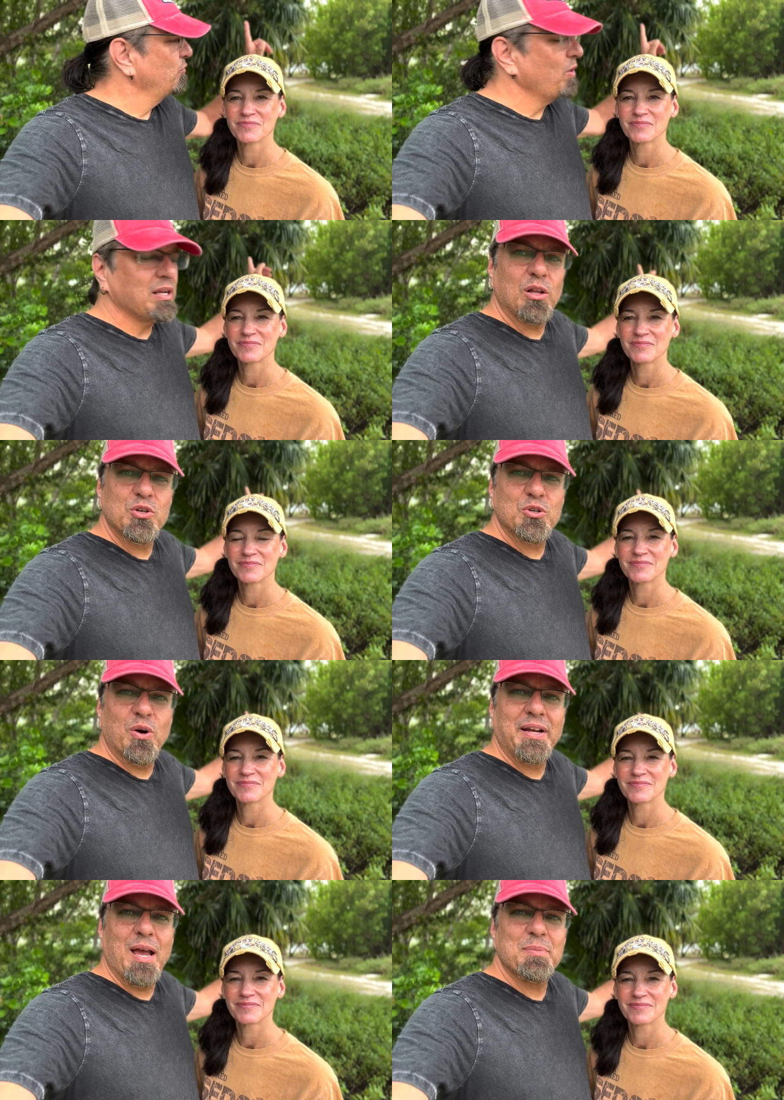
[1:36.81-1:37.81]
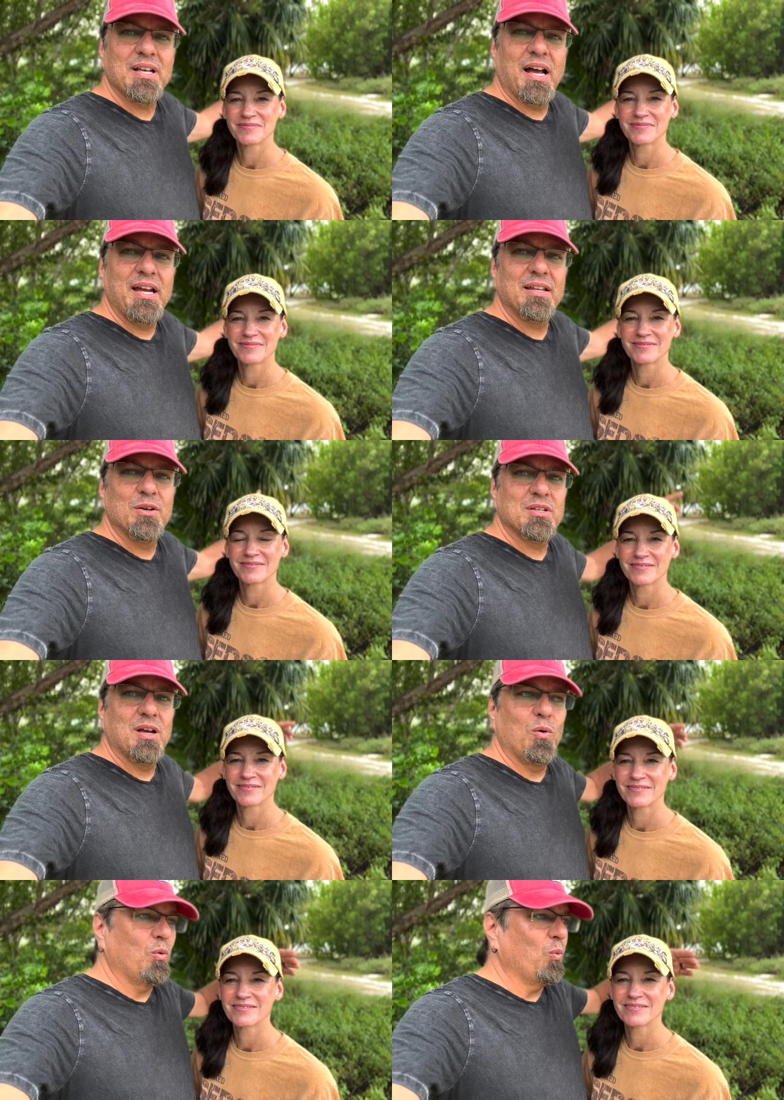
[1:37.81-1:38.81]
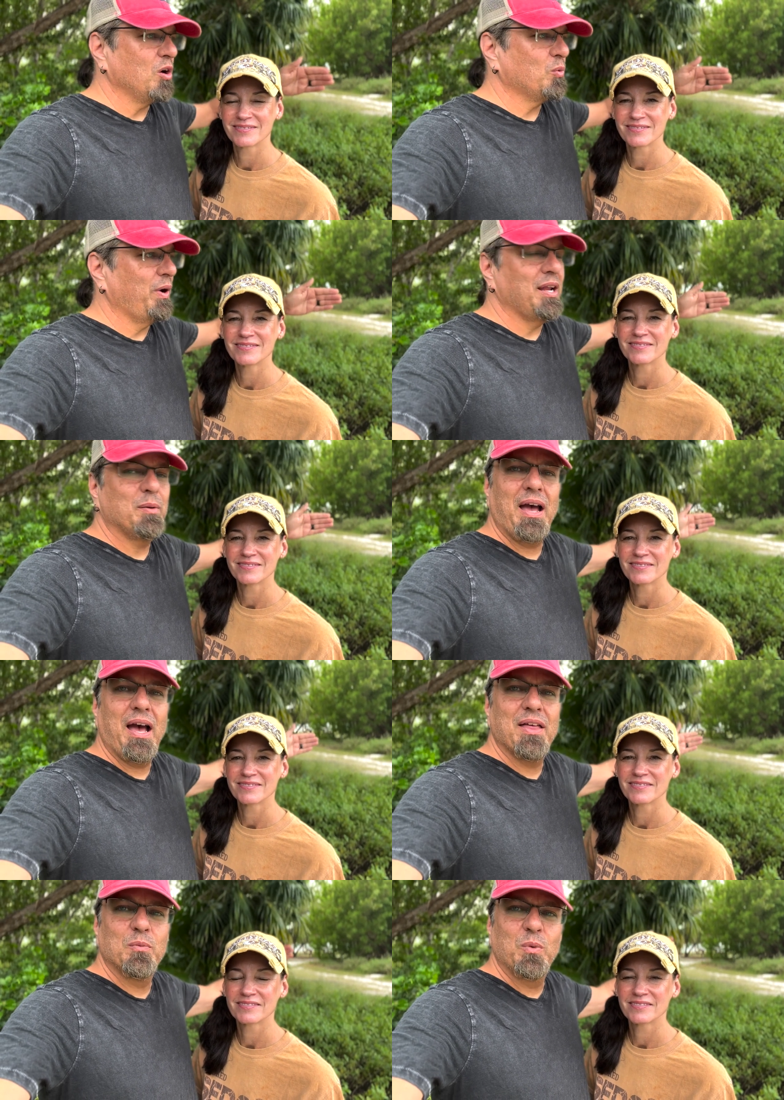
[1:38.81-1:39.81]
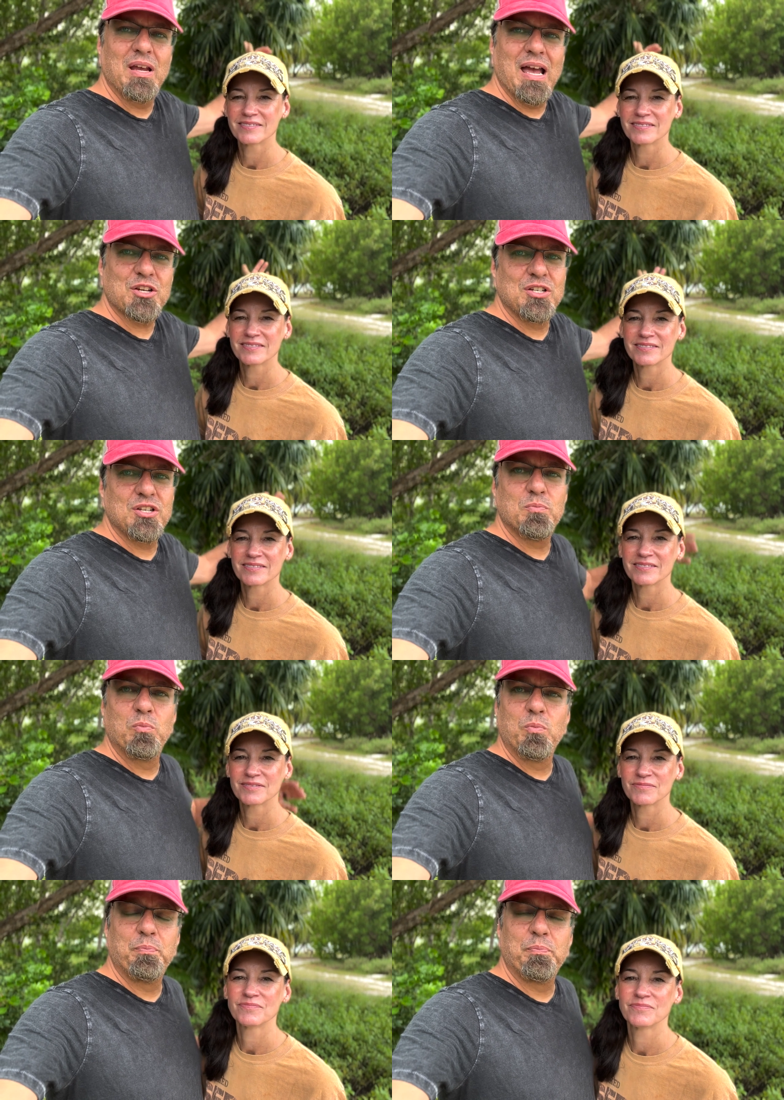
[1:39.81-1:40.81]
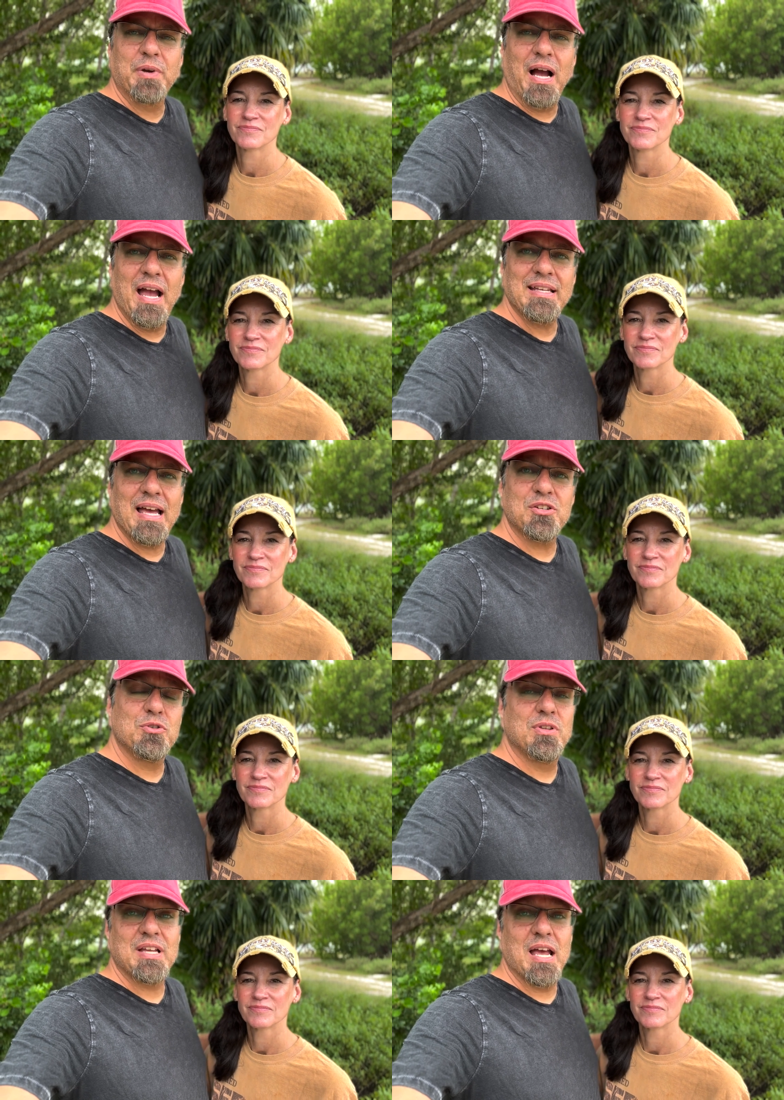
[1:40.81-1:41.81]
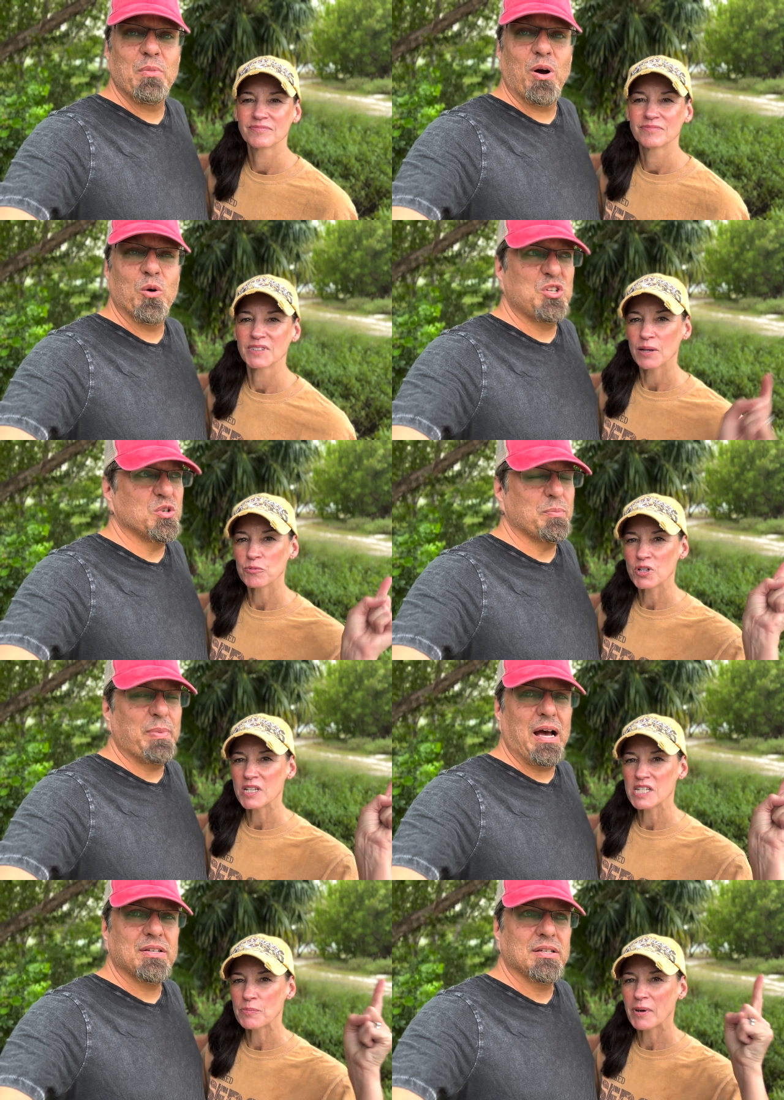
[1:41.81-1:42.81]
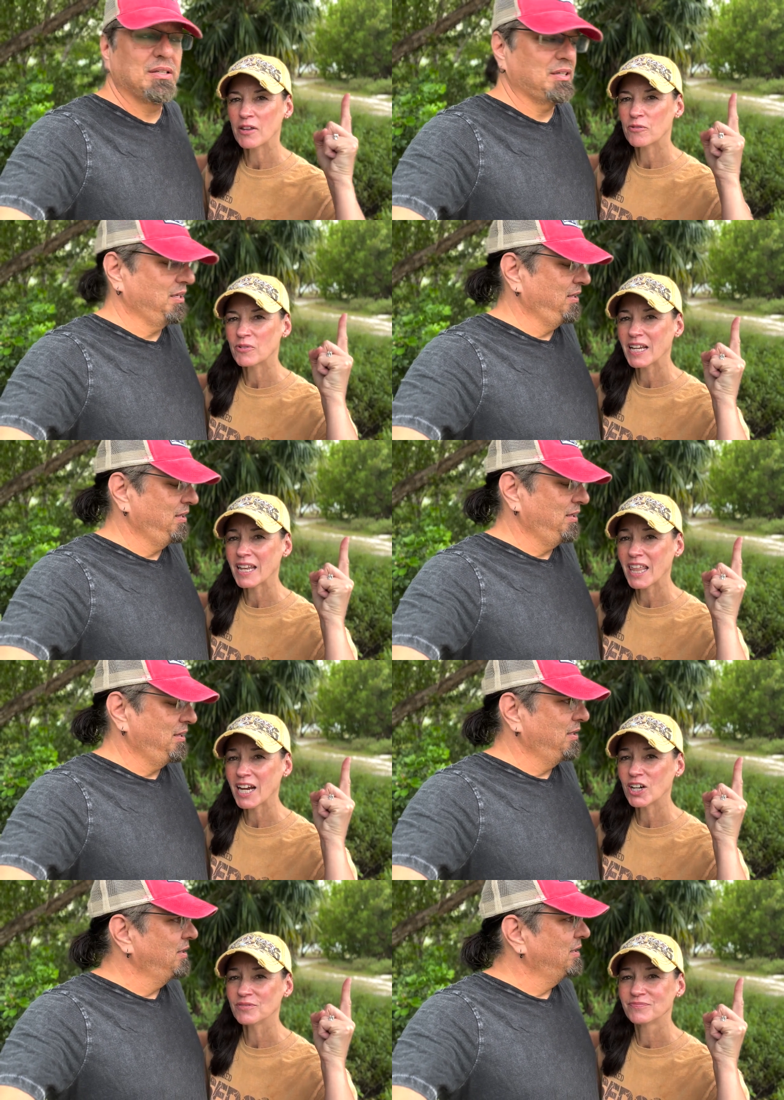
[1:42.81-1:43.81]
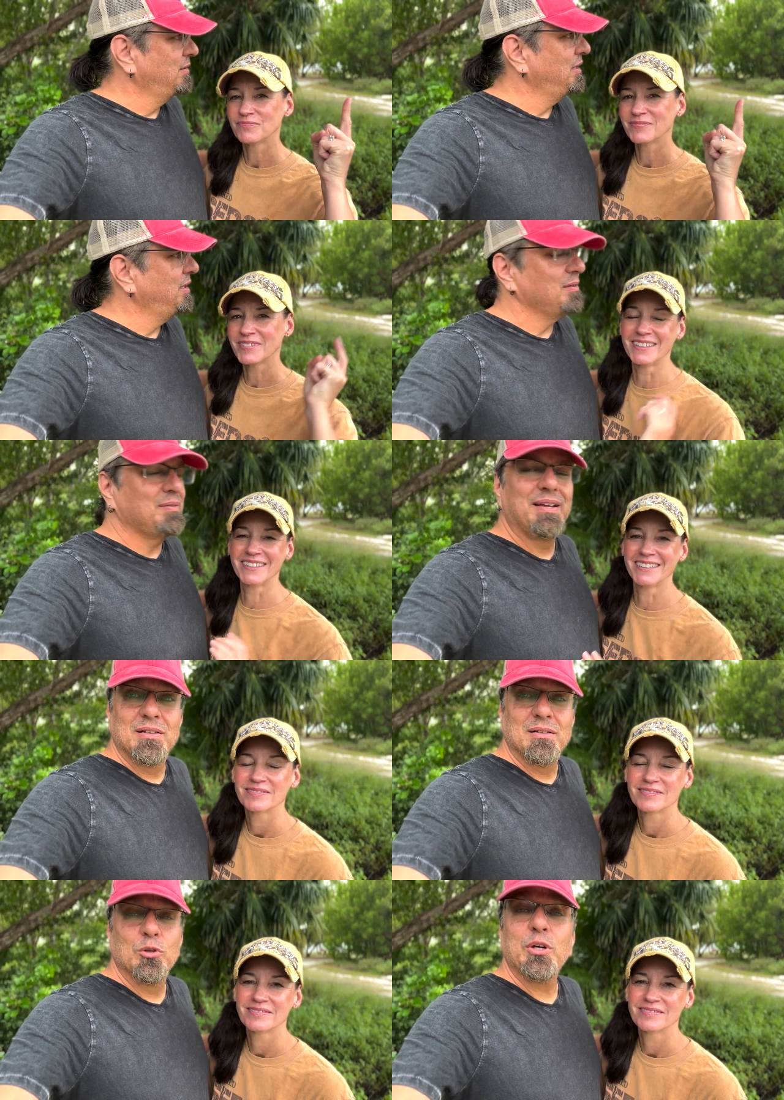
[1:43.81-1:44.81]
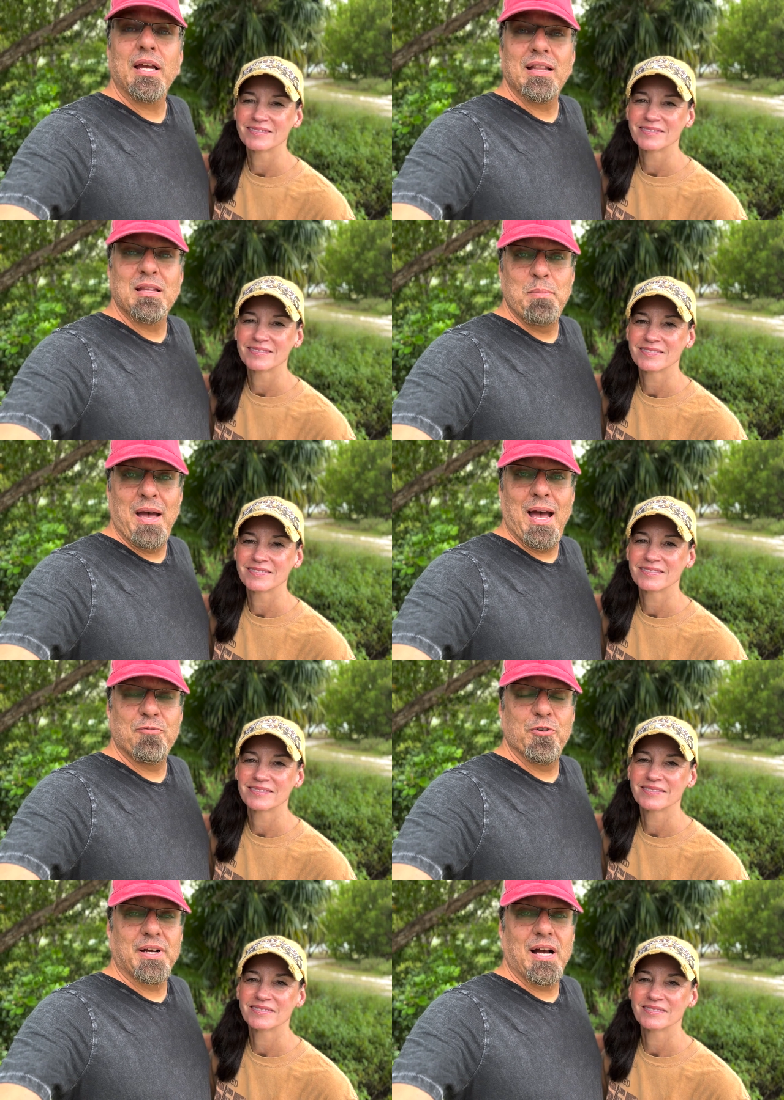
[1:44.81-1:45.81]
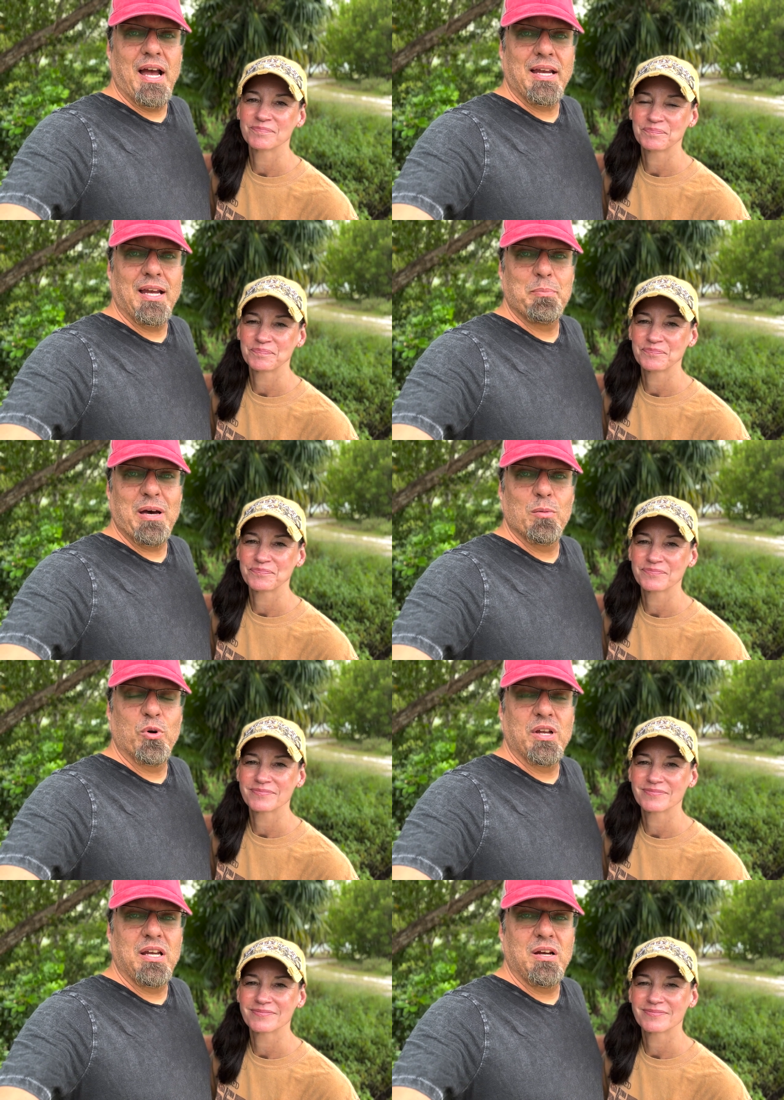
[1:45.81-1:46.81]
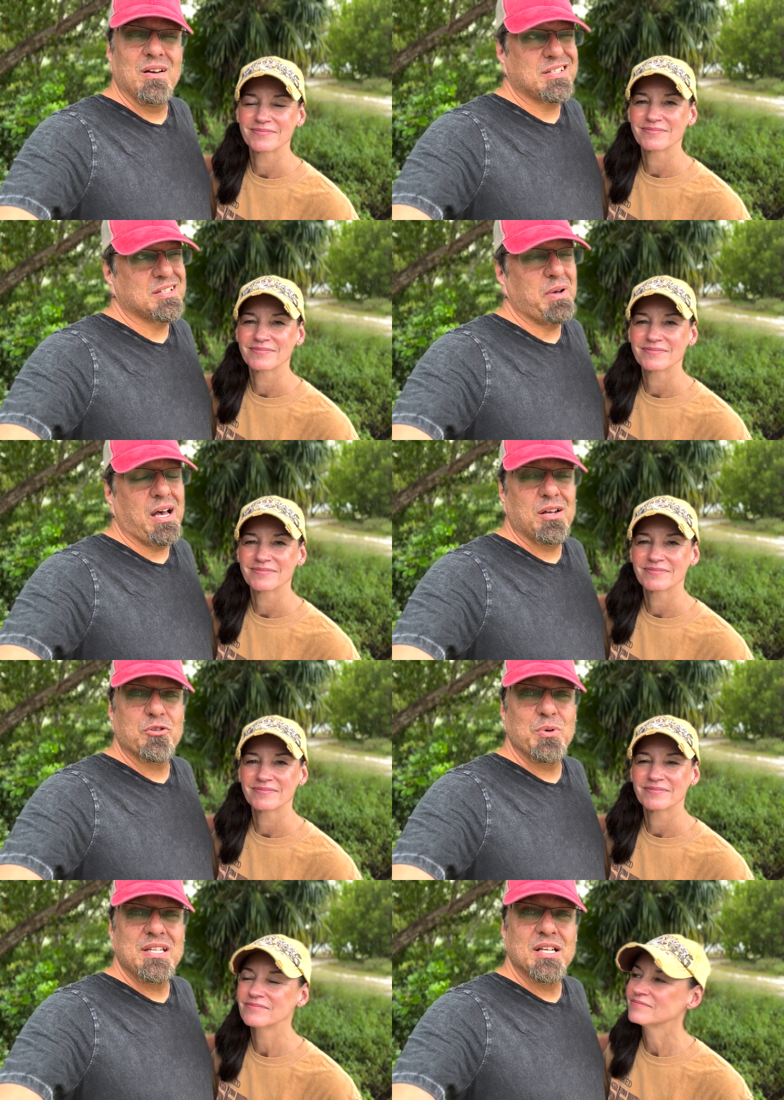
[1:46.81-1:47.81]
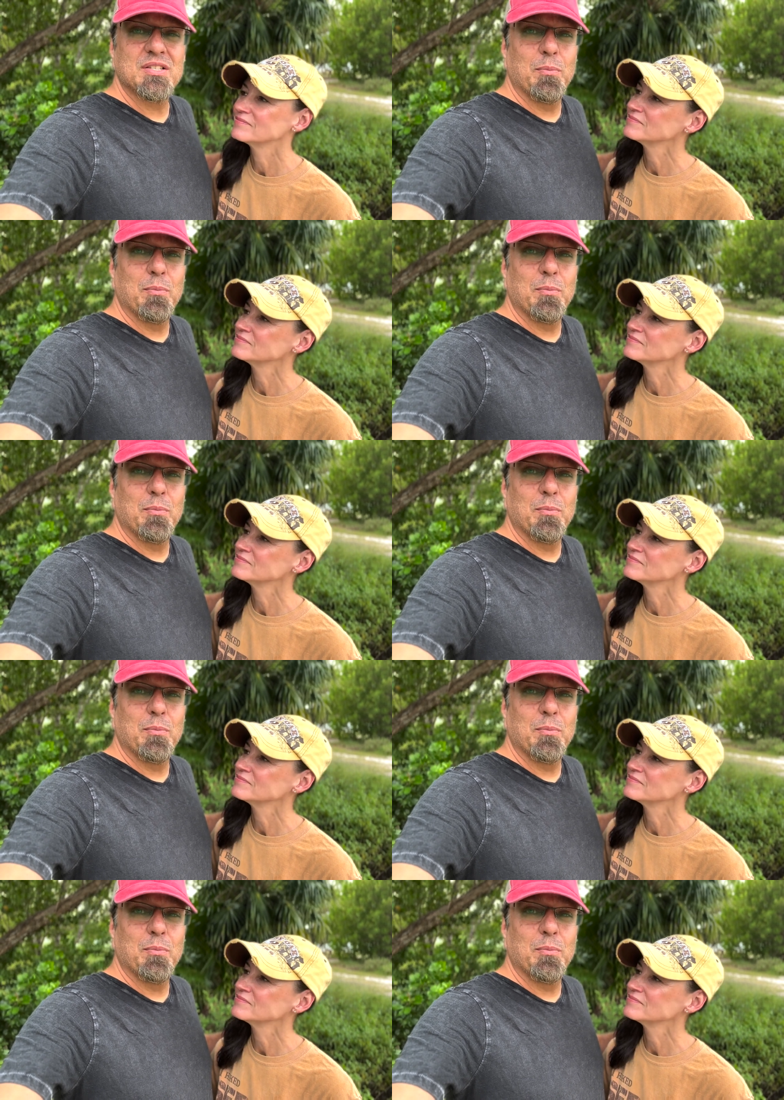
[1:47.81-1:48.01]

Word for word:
Speaker 1: right close to our campsite. There's a walkway and a path, and we actually just kayaked out to the sandbar,
Speaker 2: which is about... You can see the path right there.
Speaker 1: Yeah. Looking at the map for kayaking and paddleboarding here, it's about three-tenths of a